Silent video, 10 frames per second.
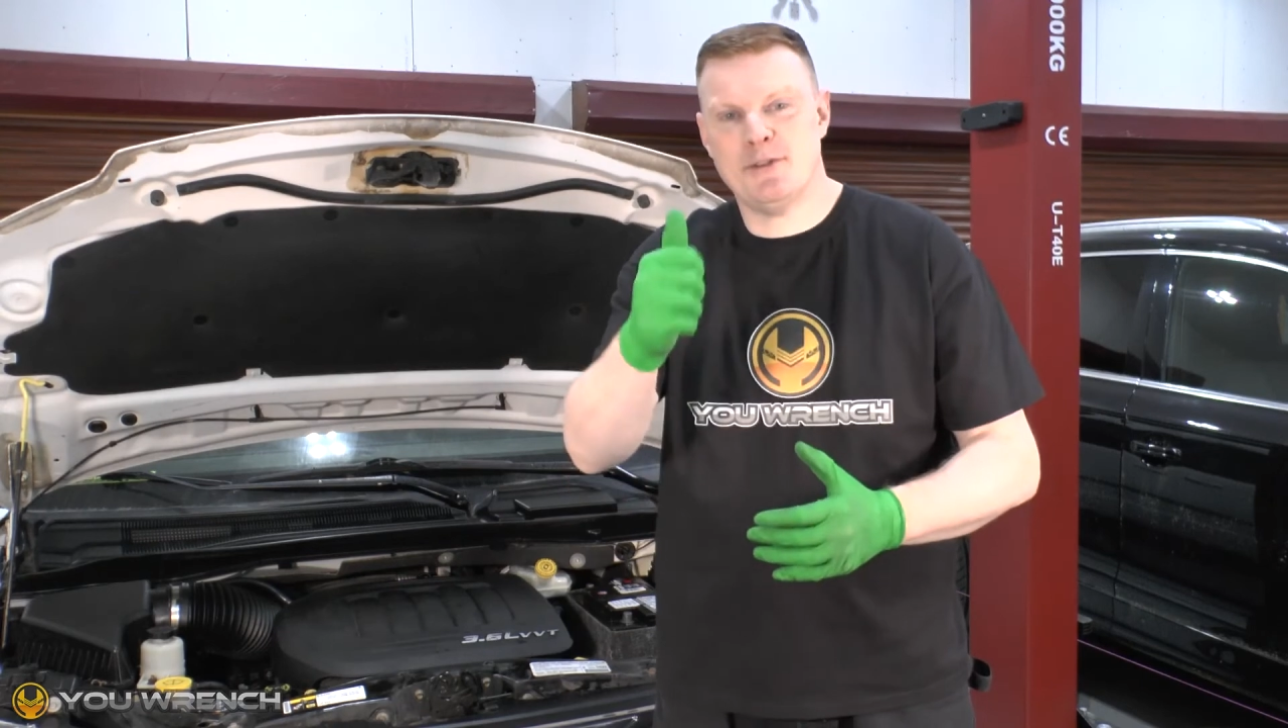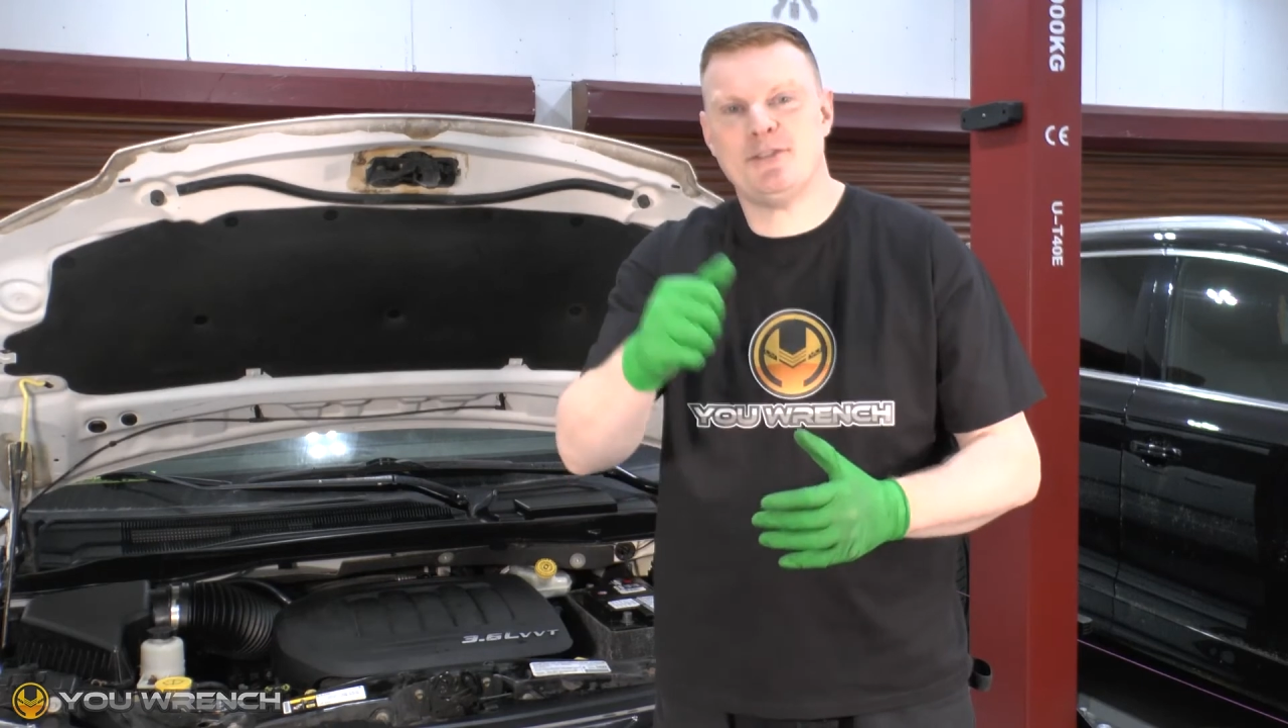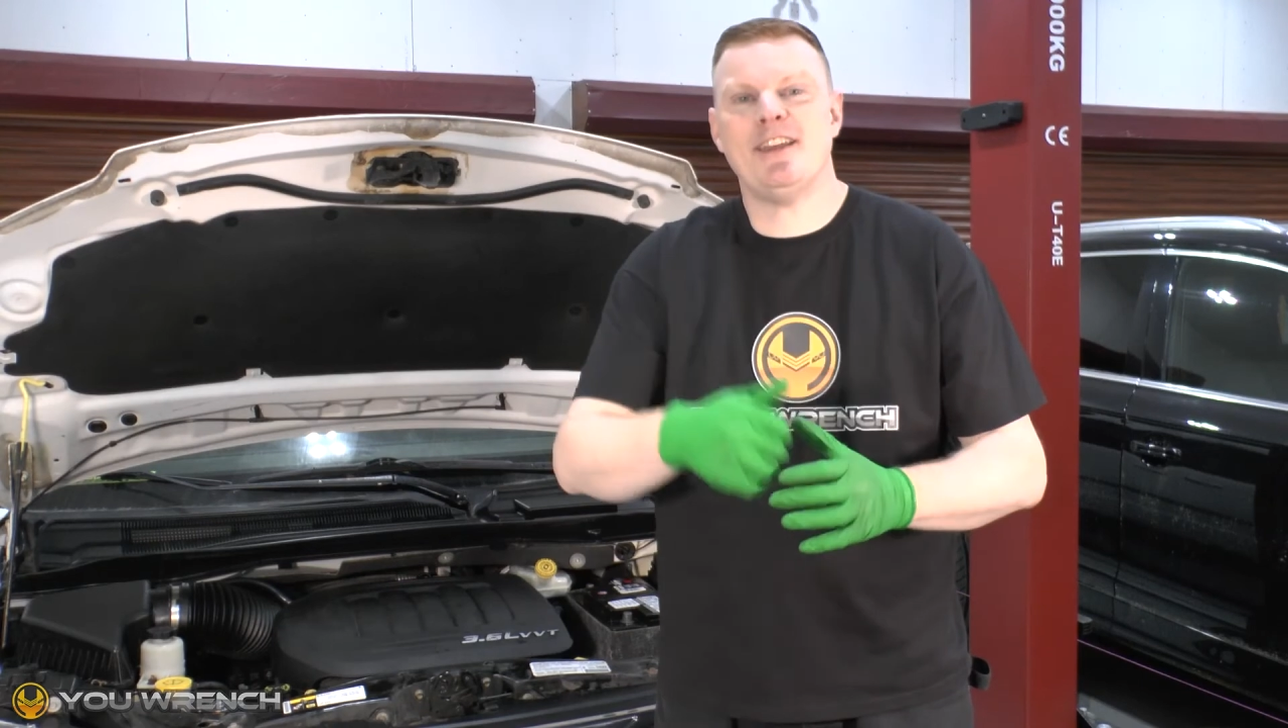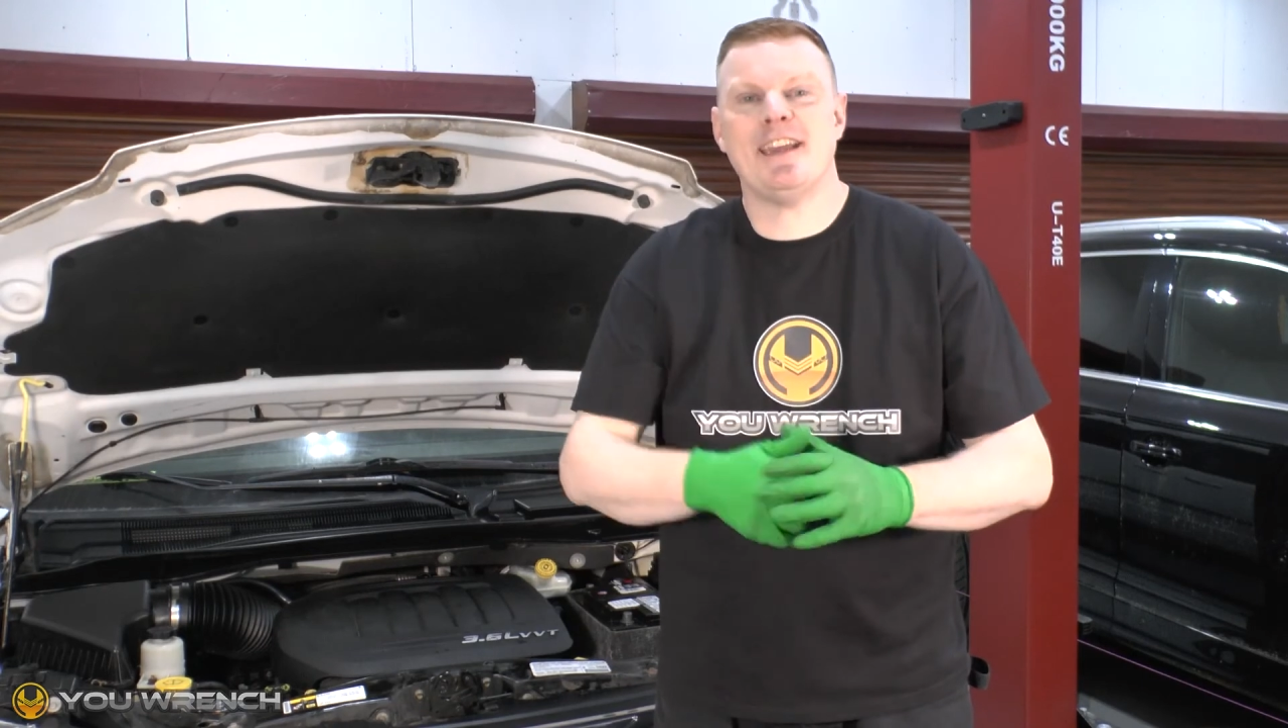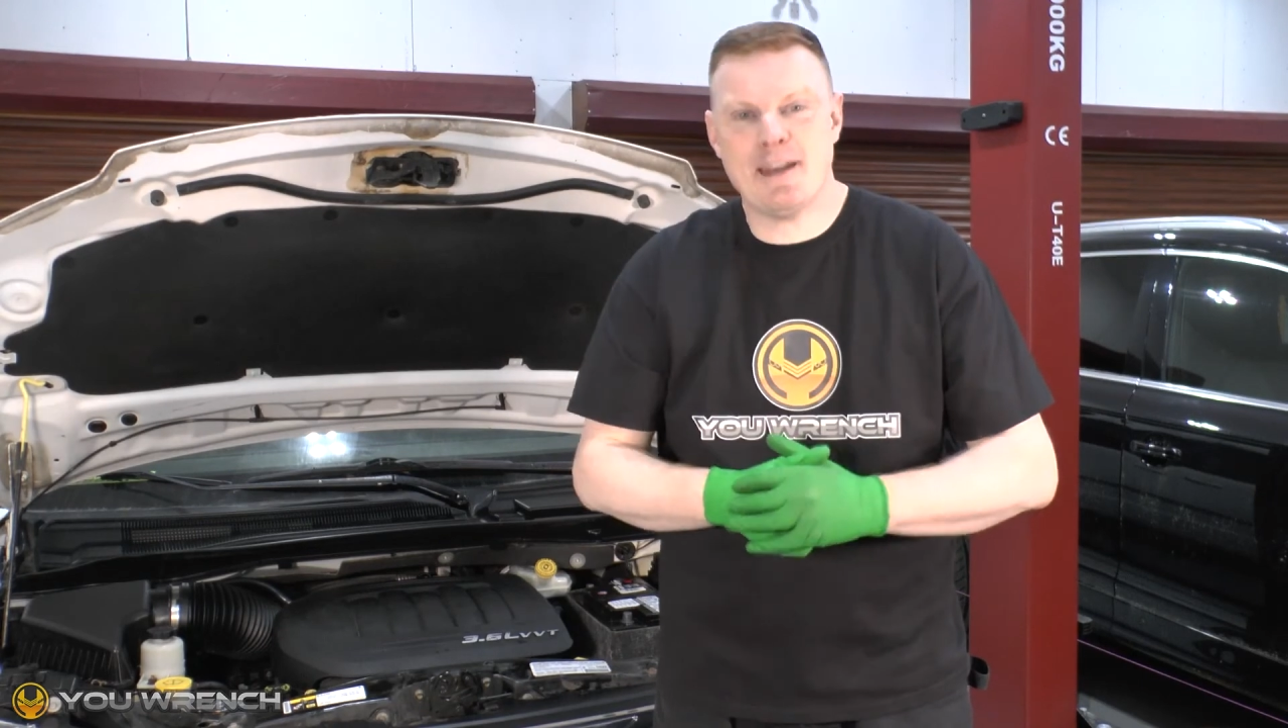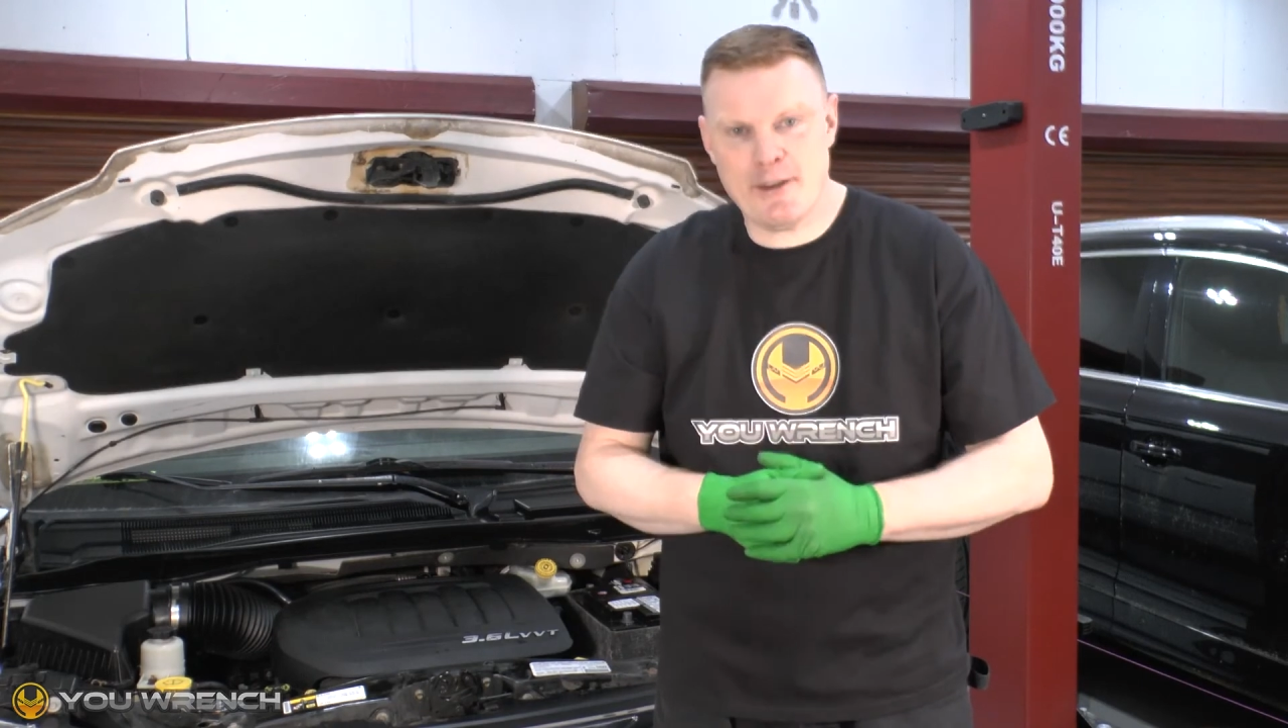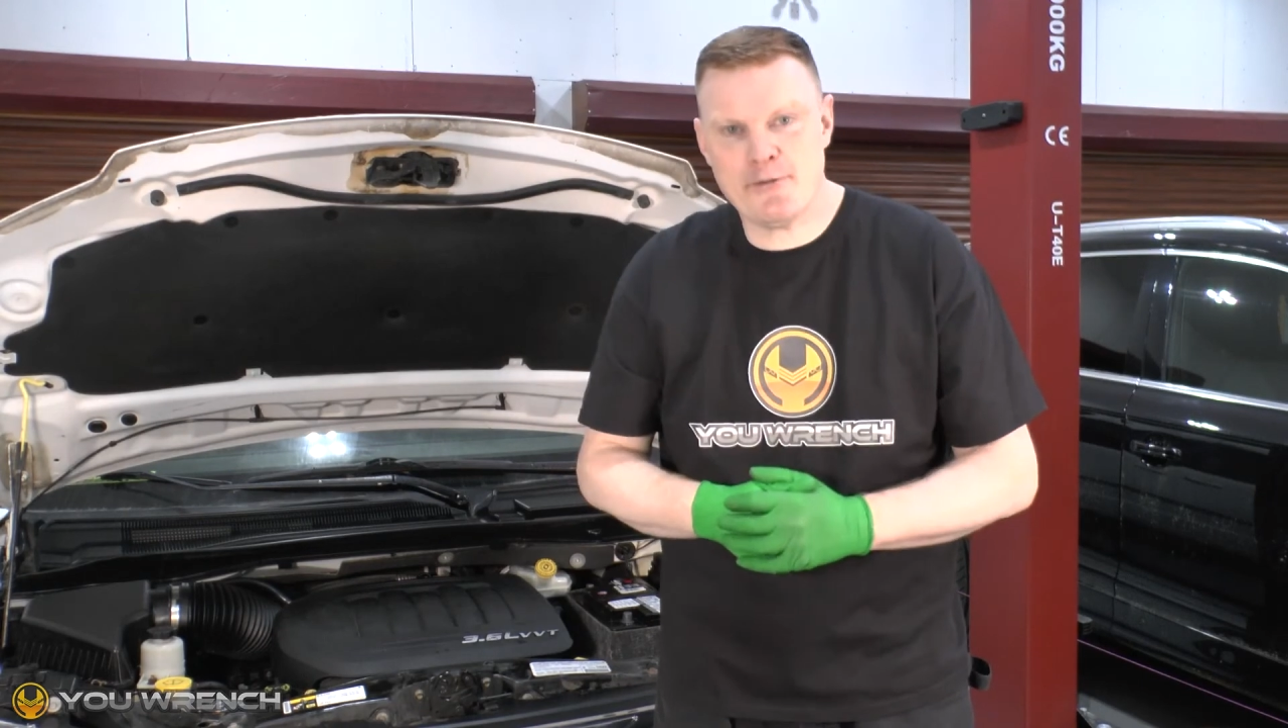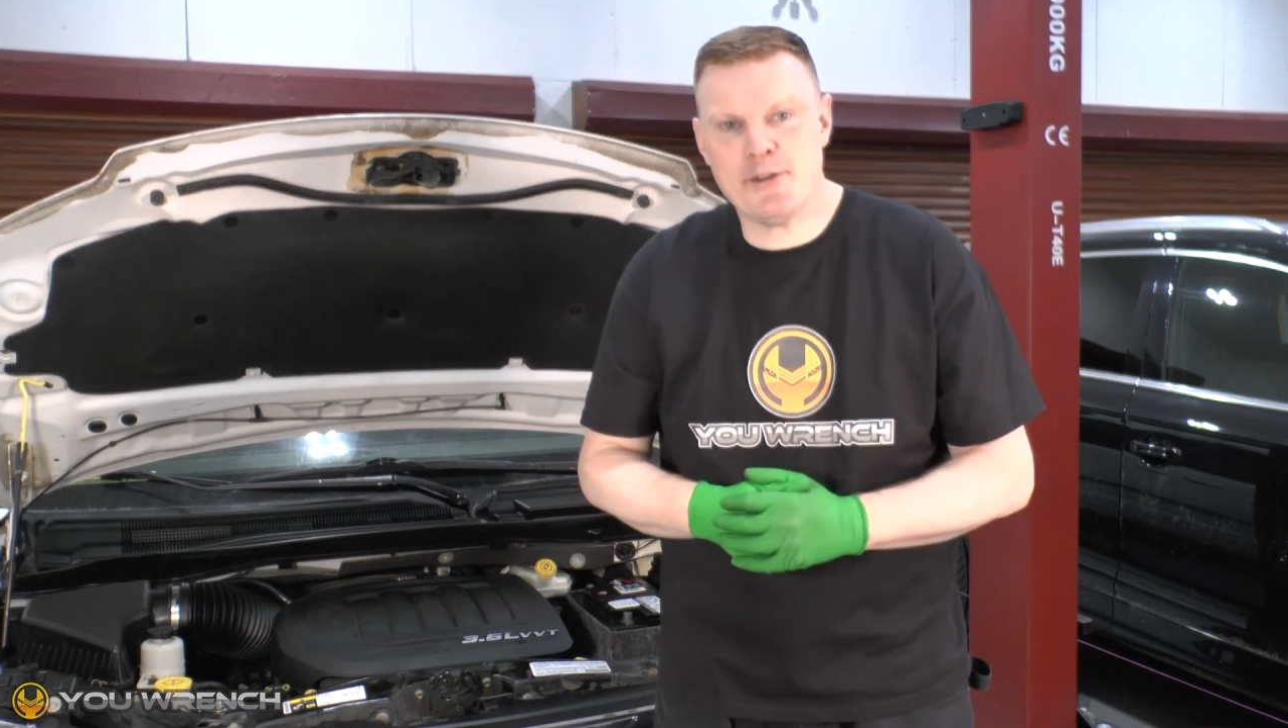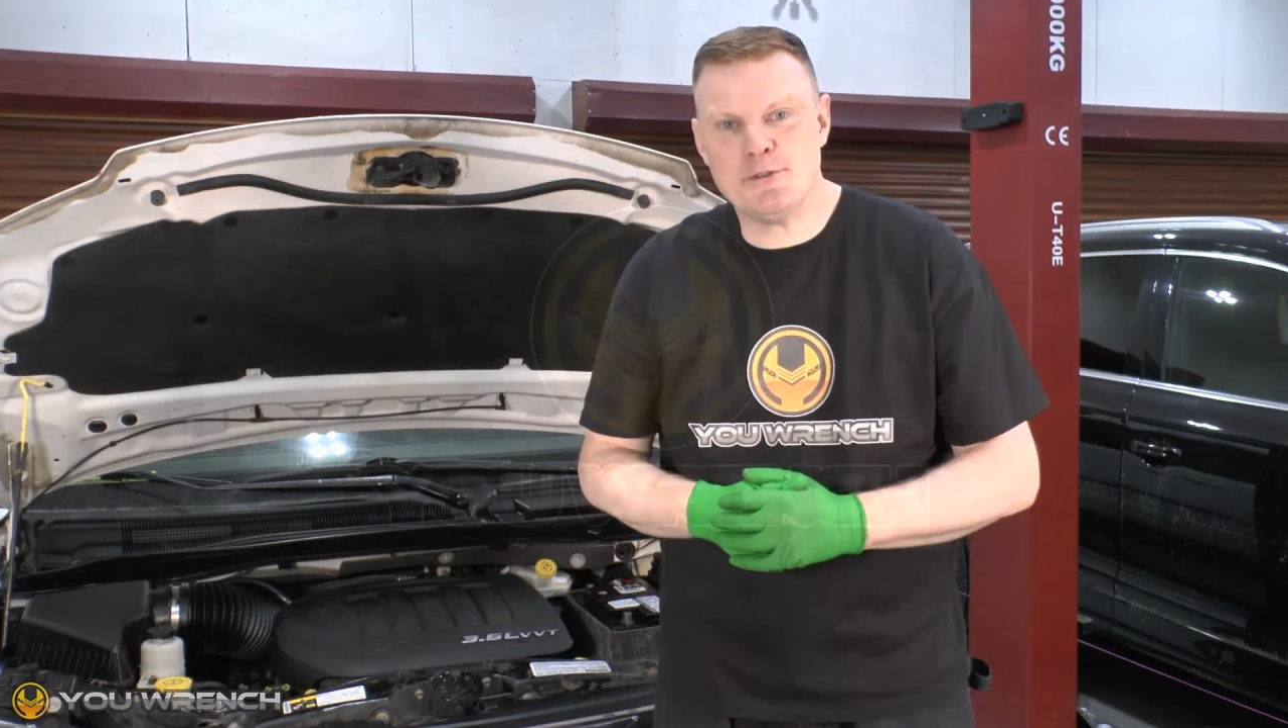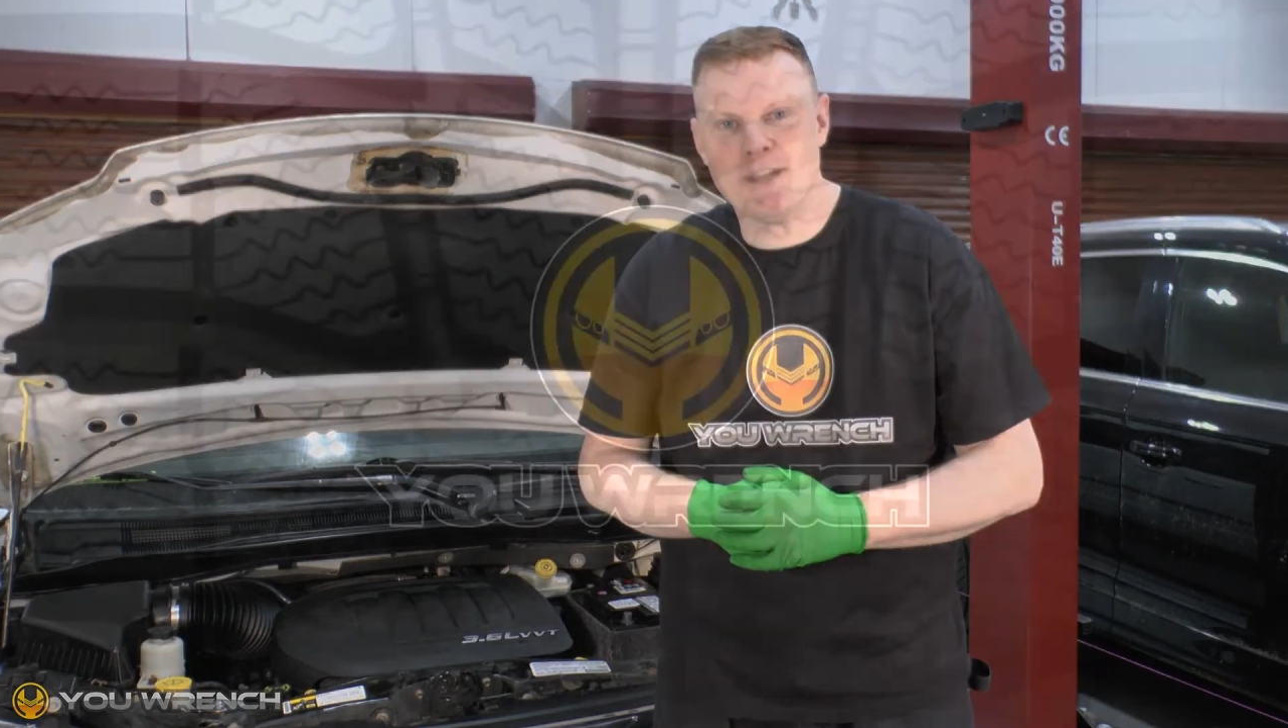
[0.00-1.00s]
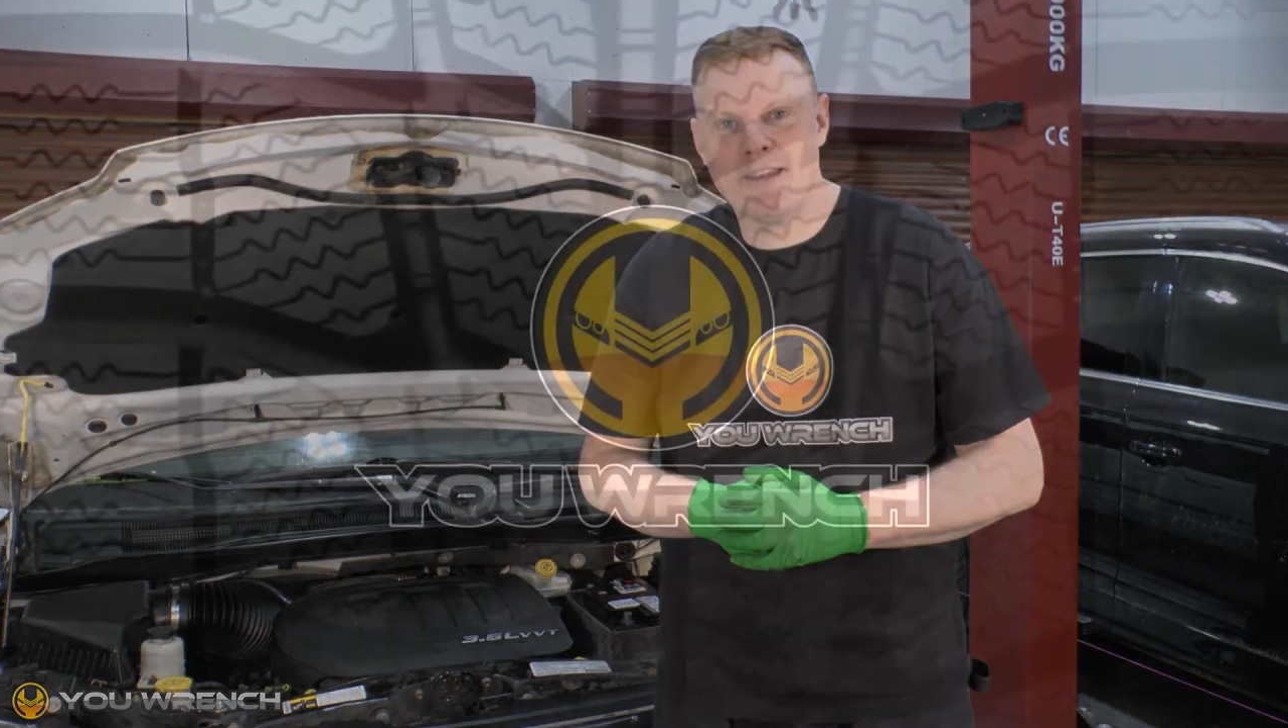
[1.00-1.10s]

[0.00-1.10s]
We'll see you again in the future.